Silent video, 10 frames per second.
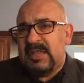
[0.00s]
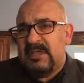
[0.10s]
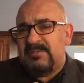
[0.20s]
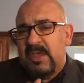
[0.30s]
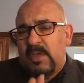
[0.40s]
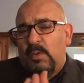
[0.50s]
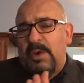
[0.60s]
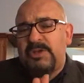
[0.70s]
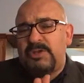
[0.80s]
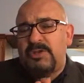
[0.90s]
staff,
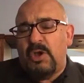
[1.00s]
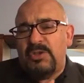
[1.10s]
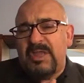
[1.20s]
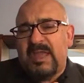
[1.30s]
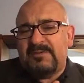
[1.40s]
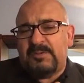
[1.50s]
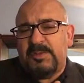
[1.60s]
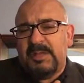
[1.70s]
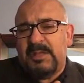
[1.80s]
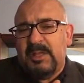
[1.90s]
where you know you have to
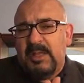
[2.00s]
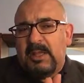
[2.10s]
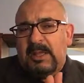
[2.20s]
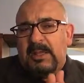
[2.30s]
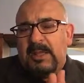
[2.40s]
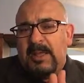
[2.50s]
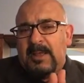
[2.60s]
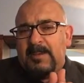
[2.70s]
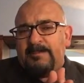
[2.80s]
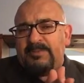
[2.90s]
be
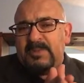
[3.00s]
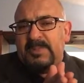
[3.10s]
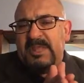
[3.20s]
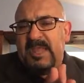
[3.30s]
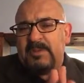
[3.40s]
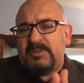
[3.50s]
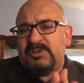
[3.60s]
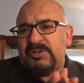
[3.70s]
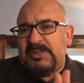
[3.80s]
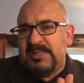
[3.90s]
able
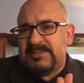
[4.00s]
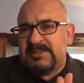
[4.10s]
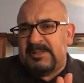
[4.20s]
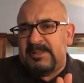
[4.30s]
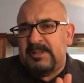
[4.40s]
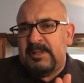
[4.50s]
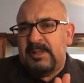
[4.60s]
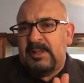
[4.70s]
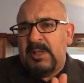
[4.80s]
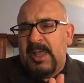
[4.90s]
to listen
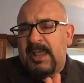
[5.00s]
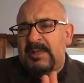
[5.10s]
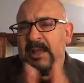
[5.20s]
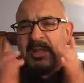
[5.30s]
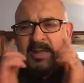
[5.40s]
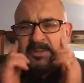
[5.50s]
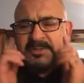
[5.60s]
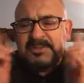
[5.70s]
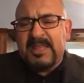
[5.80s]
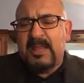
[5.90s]
and
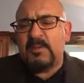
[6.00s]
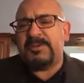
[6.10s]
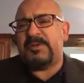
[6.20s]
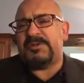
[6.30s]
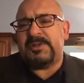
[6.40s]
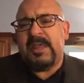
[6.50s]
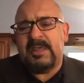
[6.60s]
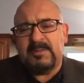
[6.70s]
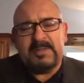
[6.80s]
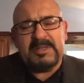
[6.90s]
understand what they're
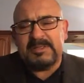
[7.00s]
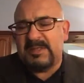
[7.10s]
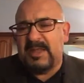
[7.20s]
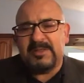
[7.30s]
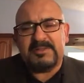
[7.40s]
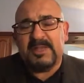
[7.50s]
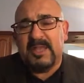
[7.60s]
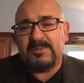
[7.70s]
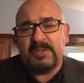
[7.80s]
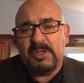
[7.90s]
saying, because a lot of the
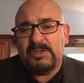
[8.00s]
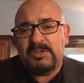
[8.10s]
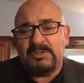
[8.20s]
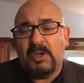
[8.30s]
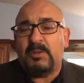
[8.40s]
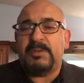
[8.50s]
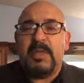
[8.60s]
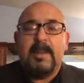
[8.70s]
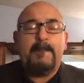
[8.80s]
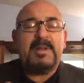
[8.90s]
times you don't.
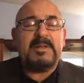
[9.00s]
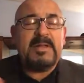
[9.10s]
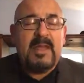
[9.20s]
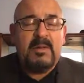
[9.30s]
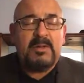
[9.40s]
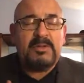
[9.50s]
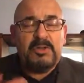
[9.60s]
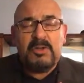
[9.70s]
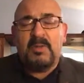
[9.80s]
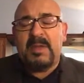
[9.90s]
But now,
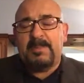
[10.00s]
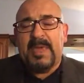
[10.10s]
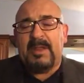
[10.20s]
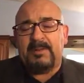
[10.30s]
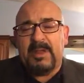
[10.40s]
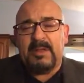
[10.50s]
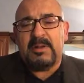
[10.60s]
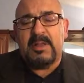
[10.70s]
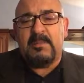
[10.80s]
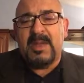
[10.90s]
you know my
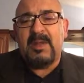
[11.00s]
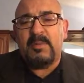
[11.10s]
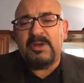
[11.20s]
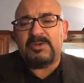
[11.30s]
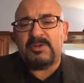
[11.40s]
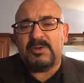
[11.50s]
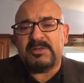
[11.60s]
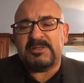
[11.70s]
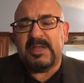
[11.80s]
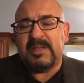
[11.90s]
background, my research
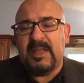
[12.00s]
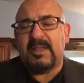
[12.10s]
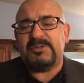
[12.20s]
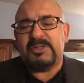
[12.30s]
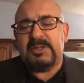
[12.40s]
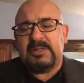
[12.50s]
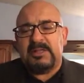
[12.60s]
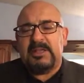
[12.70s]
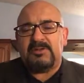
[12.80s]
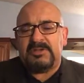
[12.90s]
in psychology
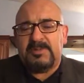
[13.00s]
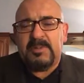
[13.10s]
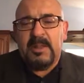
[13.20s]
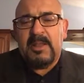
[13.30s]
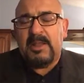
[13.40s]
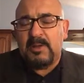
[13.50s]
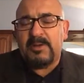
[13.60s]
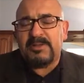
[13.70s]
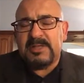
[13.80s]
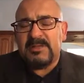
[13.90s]
and leadership in
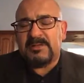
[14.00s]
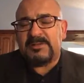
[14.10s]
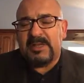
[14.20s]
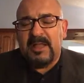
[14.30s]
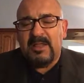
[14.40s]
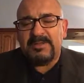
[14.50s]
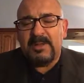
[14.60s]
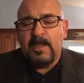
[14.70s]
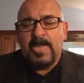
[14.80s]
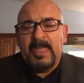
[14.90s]
organizational
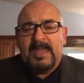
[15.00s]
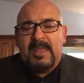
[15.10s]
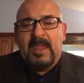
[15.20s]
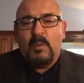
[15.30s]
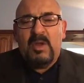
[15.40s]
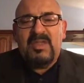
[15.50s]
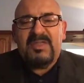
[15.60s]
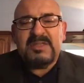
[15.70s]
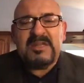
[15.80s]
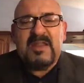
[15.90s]
psychology. And one of
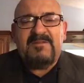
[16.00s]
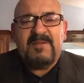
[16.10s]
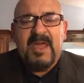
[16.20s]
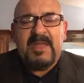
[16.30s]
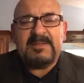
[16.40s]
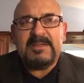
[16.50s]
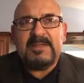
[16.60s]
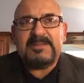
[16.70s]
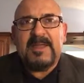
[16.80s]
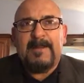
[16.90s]
the things that I find
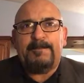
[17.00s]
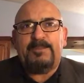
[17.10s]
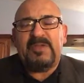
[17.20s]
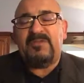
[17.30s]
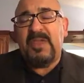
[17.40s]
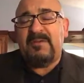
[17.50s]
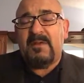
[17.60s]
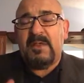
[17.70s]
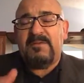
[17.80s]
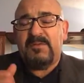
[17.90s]
is that if
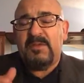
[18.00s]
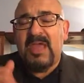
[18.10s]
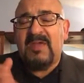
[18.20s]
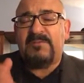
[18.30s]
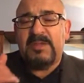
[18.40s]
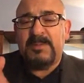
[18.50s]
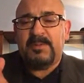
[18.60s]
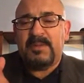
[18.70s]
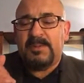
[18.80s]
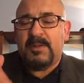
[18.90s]
you have
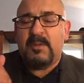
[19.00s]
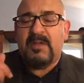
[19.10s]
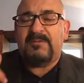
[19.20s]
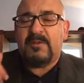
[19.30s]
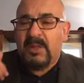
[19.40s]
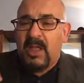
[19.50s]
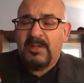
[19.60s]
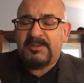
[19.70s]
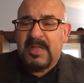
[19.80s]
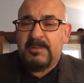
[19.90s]
people that have been around for a
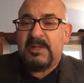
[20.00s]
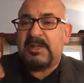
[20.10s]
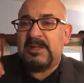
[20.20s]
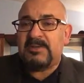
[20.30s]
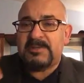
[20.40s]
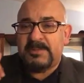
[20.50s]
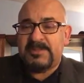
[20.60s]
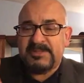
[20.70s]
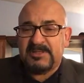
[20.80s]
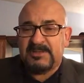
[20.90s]
long time in leadership
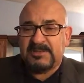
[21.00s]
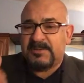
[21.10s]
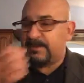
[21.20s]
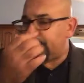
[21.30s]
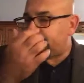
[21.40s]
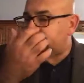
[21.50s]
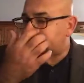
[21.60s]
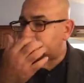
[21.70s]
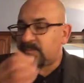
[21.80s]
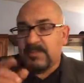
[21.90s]
positions,
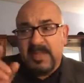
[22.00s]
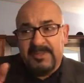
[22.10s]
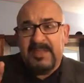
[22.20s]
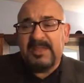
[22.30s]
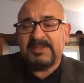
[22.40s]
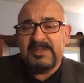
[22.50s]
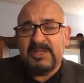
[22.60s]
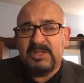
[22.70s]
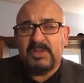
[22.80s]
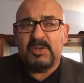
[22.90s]
and they see
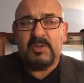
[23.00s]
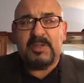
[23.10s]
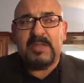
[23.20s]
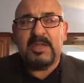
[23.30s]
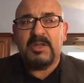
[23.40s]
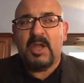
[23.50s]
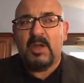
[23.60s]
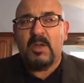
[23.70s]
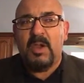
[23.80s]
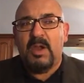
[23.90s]
you and they
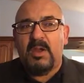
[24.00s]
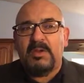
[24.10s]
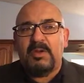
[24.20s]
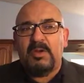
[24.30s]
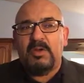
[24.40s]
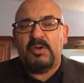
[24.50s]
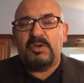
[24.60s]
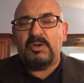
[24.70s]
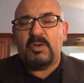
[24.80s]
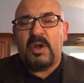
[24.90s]
know who
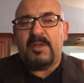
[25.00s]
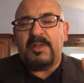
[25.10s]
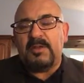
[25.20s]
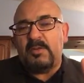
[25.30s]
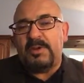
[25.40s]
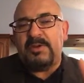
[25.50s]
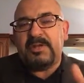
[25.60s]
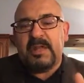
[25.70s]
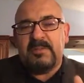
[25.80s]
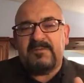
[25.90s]
you are, they know where you're
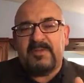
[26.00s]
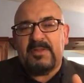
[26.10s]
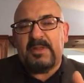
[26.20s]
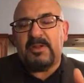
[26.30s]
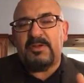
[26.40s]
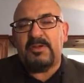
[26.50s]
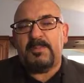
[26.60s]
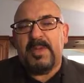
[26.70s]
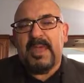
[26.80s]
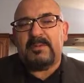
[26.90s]
coming from, they know your
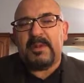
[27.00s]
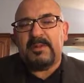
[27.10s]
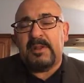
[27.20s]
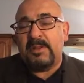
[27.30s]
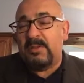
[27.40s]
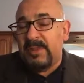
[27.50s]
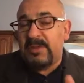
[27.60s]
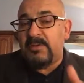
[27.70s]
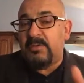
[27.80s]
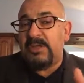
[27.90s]
background, they know
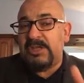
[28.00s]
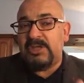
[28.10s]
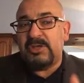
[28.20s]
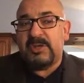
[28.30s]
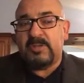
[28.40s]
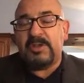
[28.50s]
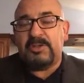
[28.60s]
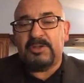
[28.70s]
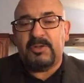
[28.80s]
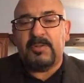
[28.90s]
that you're really good at what you
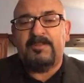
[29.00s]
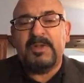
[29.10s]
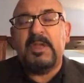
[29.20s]
do,